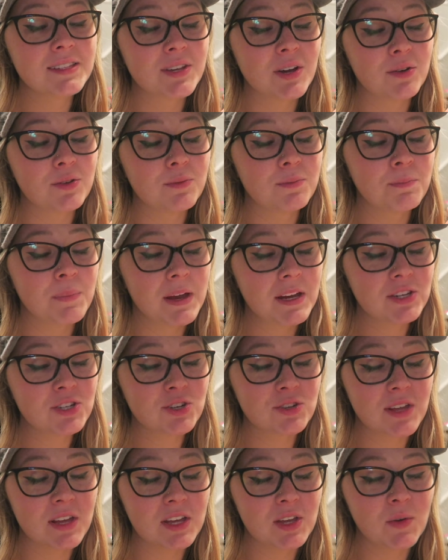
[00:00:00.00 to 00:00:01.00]
so make
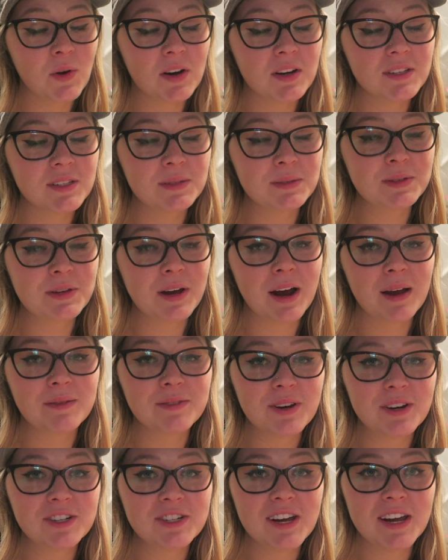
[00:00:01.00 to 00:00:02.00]
sure that you are
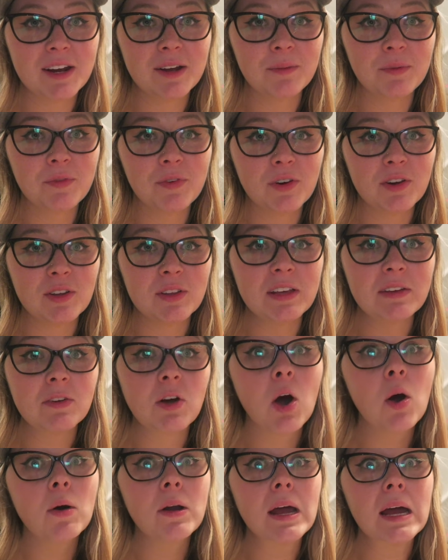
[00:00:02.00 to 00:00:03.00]
subscribed to our channel before you leave.
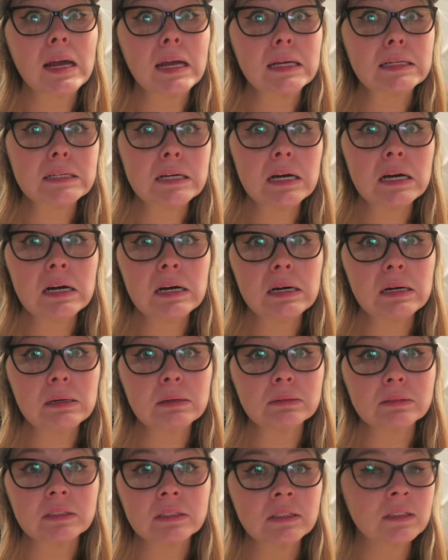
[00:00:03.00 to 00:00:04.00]
Coda, get
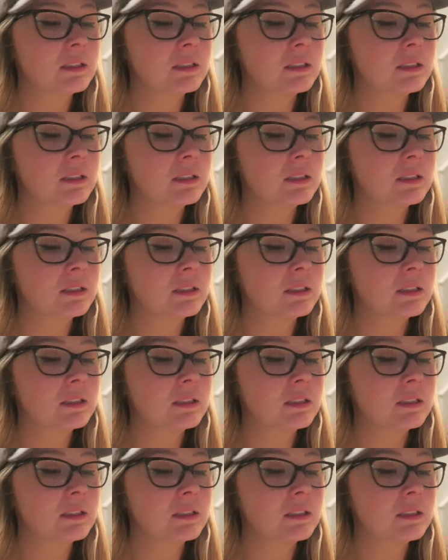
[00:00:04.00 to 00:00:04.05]
down,